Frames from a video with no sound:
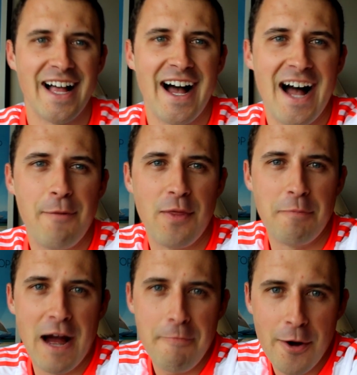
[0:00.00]

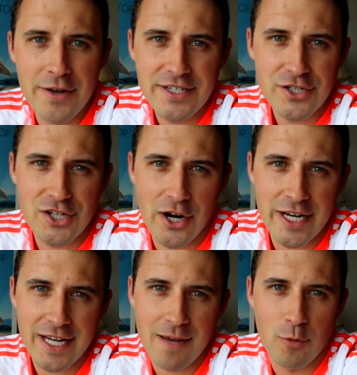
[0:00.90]
But my opponents are
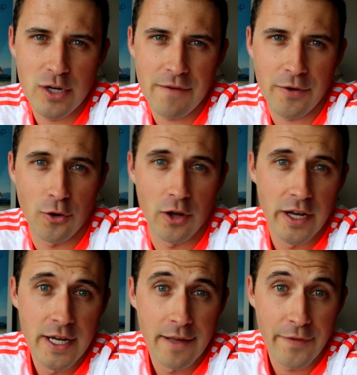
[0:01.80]
starting to get more difficult.